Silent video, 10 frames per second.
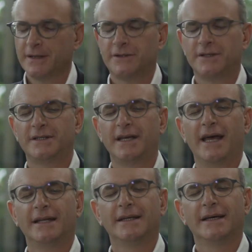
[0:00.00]
She
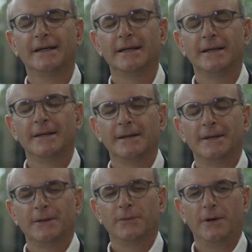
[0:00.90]
said,
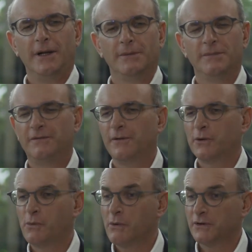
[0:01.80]
well,
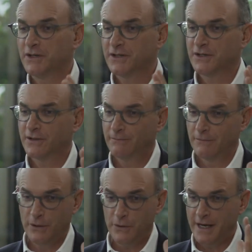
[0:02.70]
before we were just
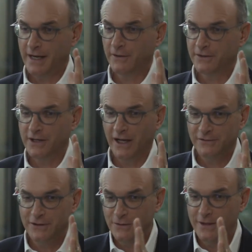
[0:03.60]
looking at
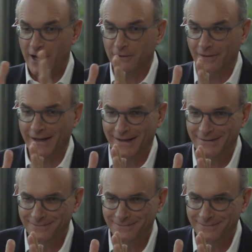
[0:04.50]
ourselves too narrowly.